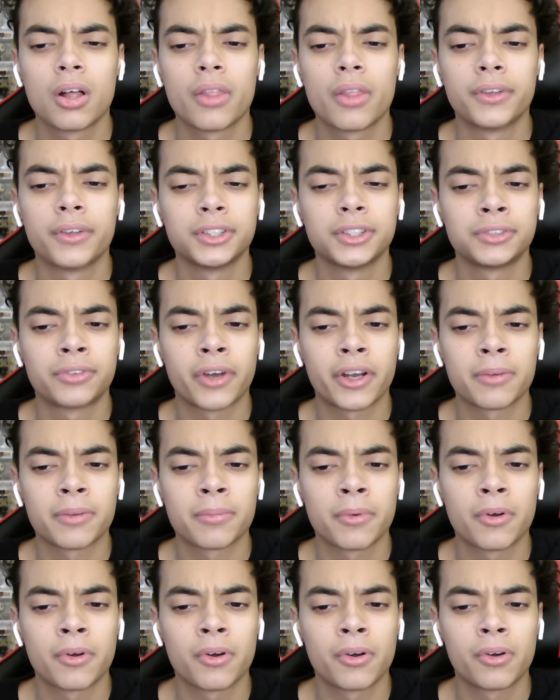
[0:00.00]
There's this
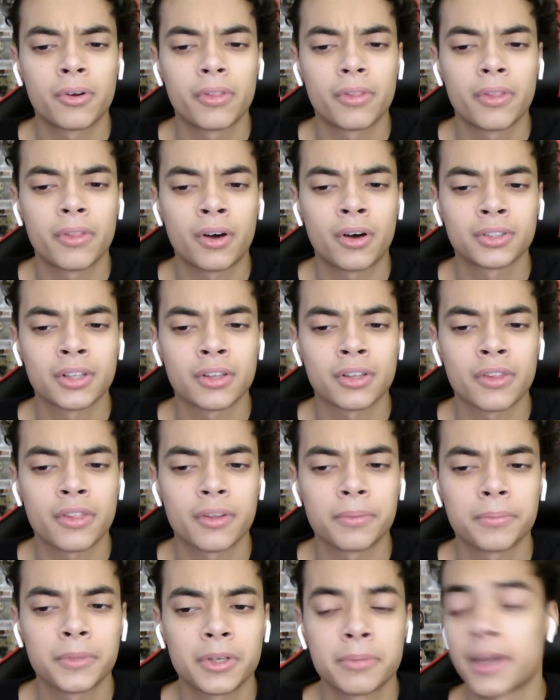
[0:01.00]
random girl on the
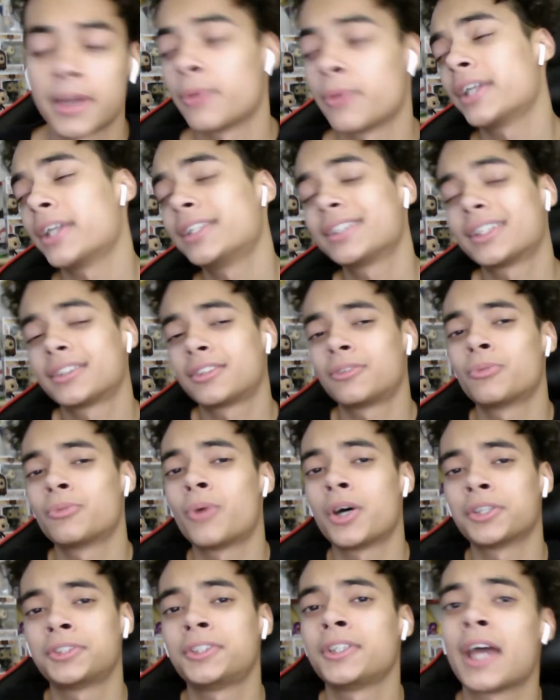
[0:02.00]
thumbnail. But anyway, I just got done
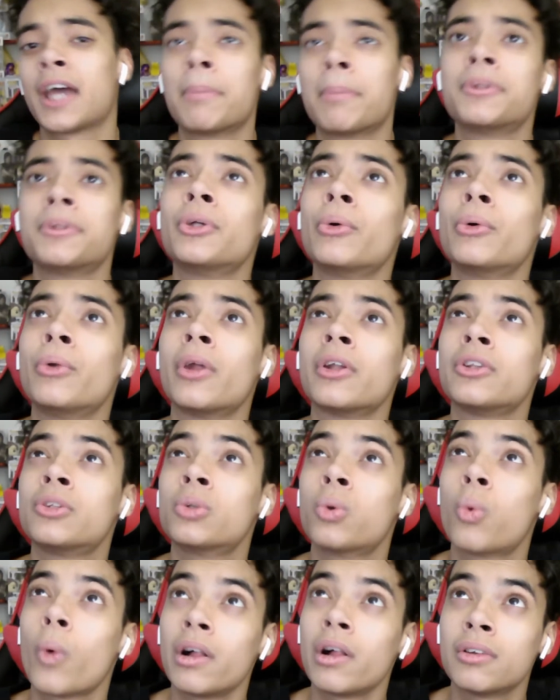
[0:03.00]
watching episode
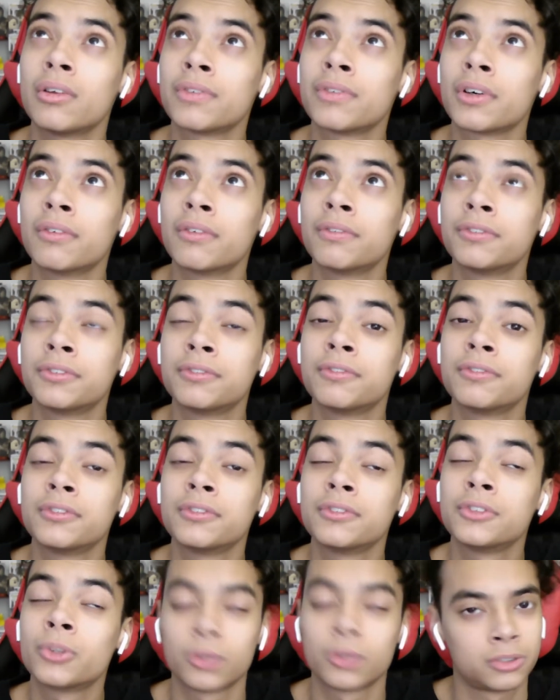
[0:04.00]
12 of
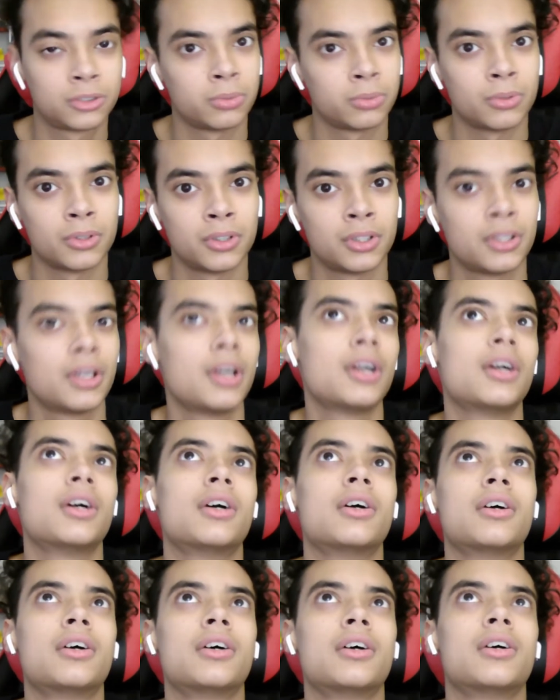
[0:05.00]
Torchwood.
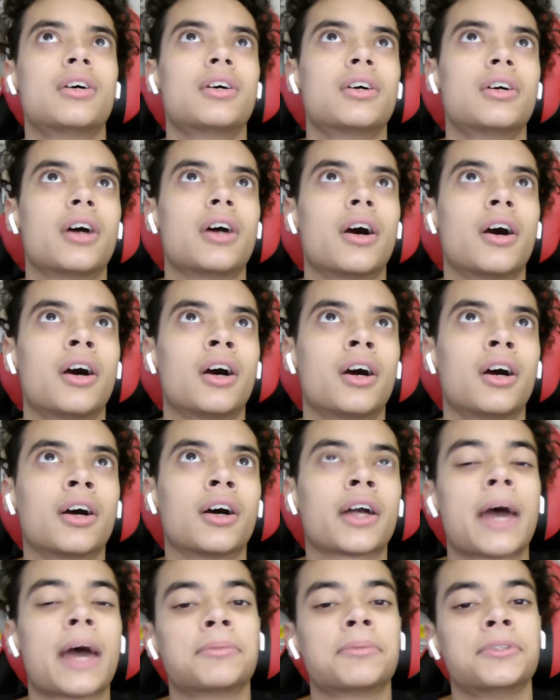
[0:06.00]

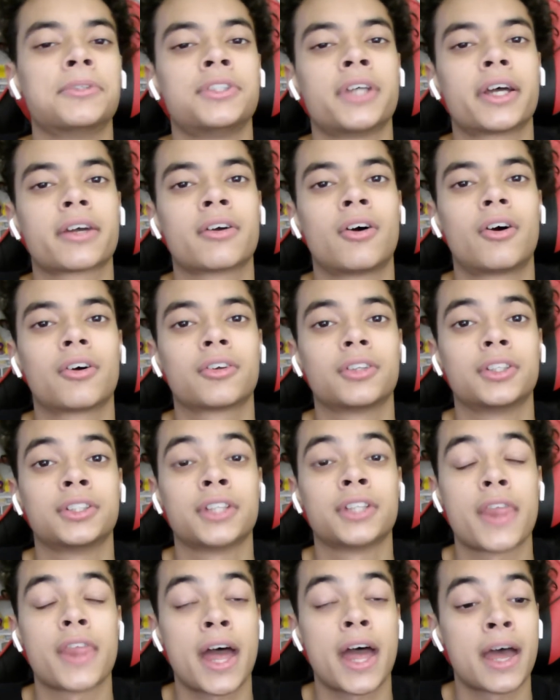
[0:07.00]
Captain Jack Harkness,
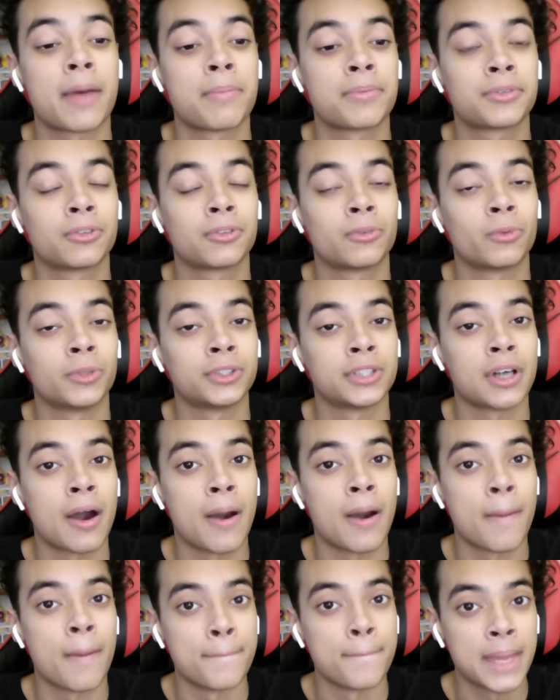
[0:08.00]
and that episode was
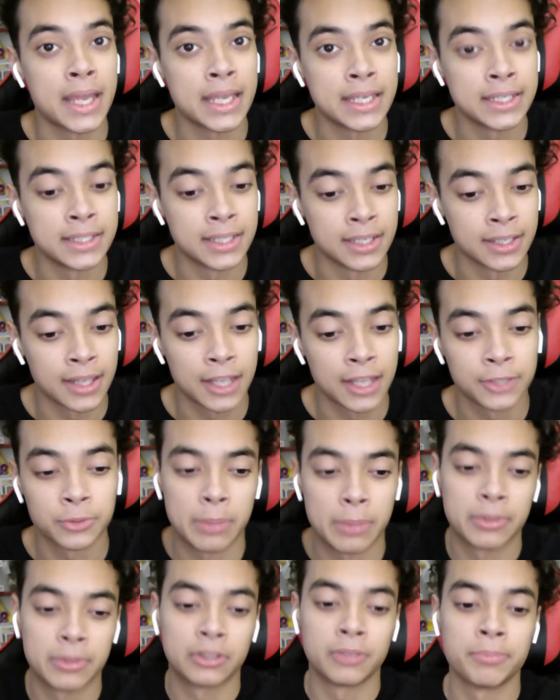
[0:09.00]
amazing. That's why
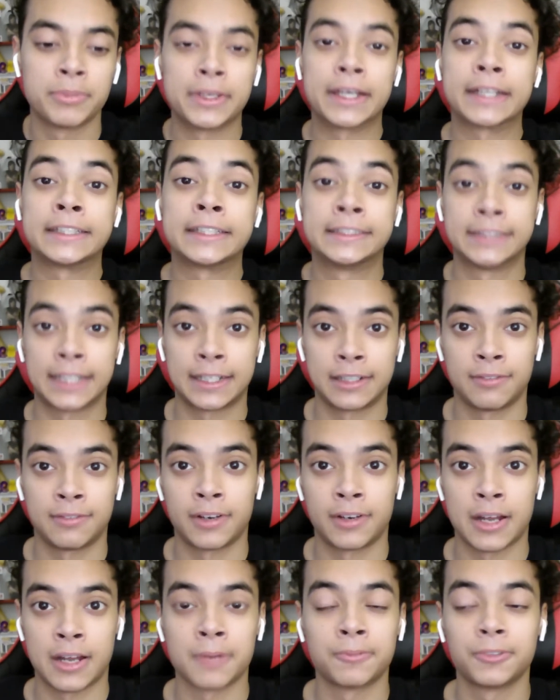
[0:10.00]
I'm a little bit excited
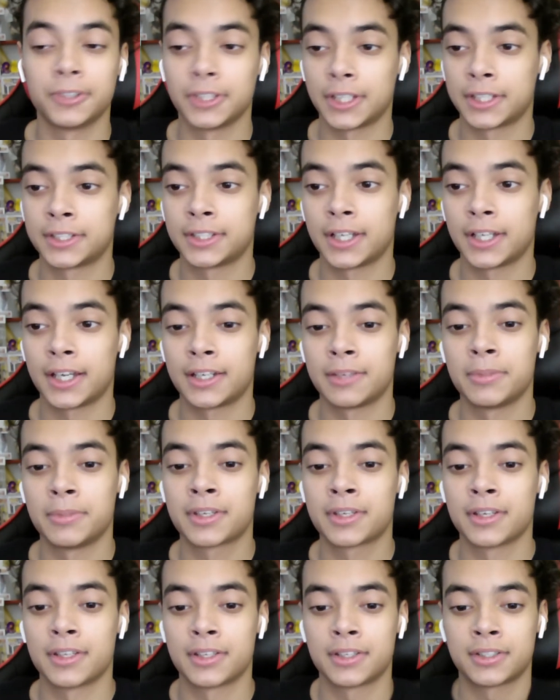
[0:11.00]
right now. I'm really excited
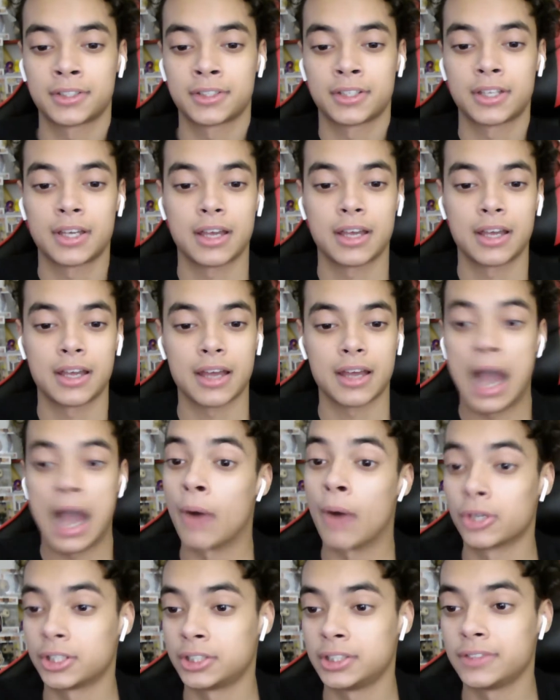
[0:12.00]
because
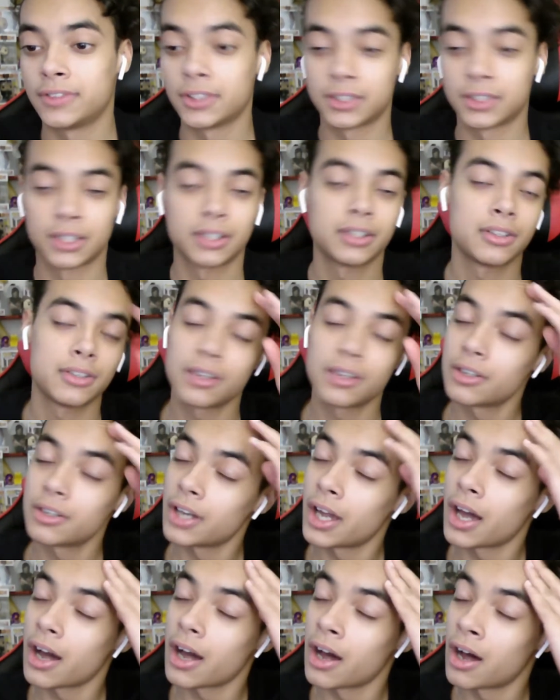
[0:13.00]
I want to see if there's any...
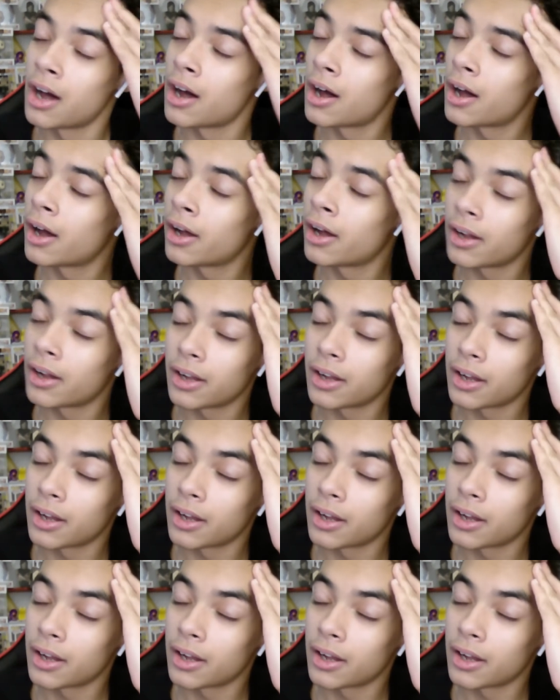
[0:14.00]
I'm